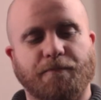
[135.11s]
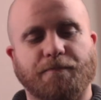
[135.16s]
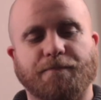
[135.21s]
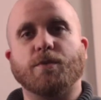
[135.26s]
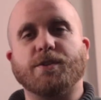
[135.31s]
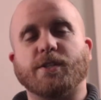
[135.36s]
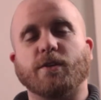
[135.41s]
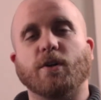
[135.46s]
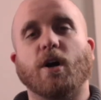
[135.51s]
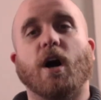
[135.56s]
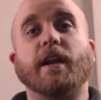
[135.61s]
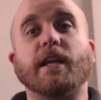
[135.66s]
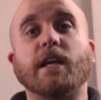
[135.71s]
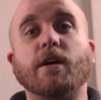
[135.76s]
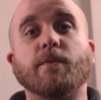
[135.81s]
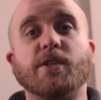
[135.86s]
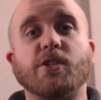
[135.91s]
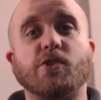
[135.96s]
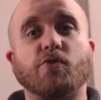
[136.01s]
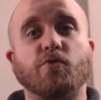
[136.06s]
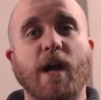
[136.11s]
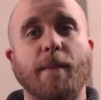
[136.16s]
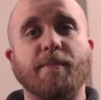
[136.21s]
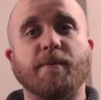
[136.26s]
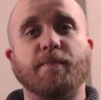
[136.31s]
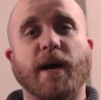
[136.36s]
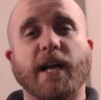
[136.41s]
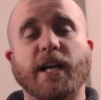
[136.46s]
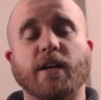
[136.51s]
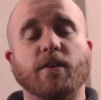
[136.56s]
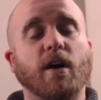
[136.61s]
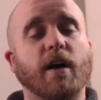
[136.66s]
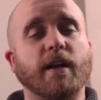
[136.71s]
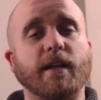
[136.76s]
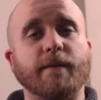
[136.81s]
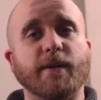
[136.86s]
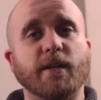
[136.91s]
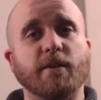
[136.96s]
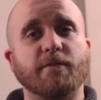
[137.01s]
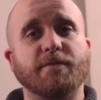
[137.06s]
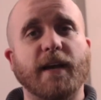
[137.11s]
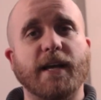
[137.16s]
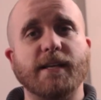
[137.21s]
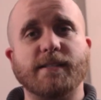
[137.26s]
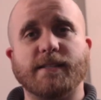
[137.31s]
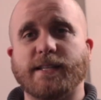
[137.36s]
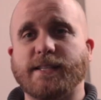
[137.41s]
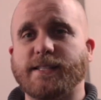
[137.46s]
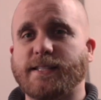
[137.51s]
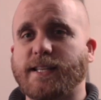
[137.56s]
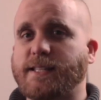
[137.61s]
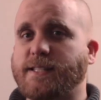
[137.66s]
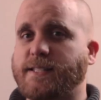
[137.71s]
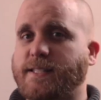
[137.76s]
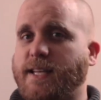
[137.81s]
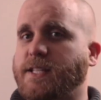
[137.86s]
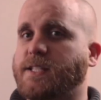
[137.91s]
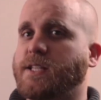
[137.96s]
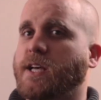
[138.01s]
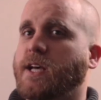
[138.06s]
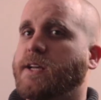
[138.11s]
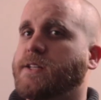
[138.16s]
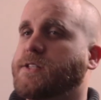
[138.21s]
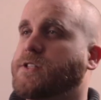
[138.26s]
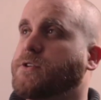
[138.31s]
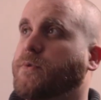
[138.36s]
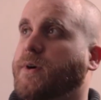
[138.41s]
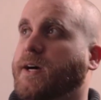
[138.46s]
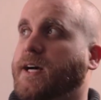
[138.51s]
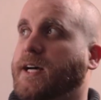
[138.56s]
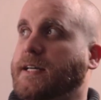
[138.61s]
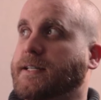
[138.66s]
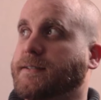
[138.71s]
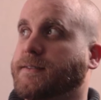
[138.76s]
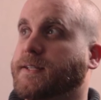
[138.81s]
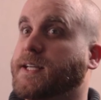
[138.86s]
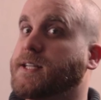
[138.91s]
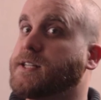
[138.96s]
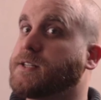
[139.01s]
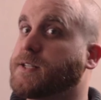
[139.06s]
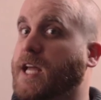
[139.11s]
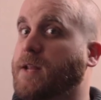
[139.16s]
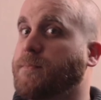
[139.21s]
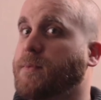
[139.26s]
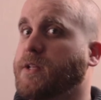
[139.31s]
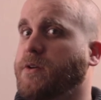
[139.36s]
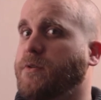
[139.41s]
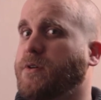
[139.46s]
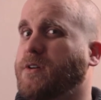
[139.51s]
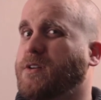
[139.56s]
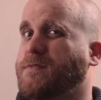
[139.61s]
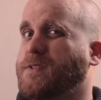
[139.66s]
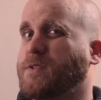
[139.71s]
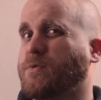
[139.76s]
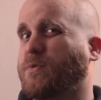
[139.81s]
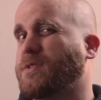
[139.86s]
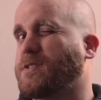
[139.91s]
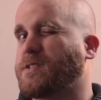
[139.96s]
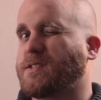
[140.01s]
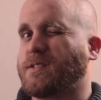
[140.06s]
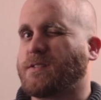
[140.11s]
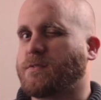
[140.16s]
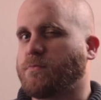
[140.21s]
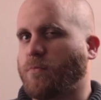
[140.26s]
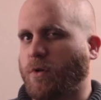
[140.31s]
Once your audio is trapped by your audio interface, it is then sent to a containment unit of sorts.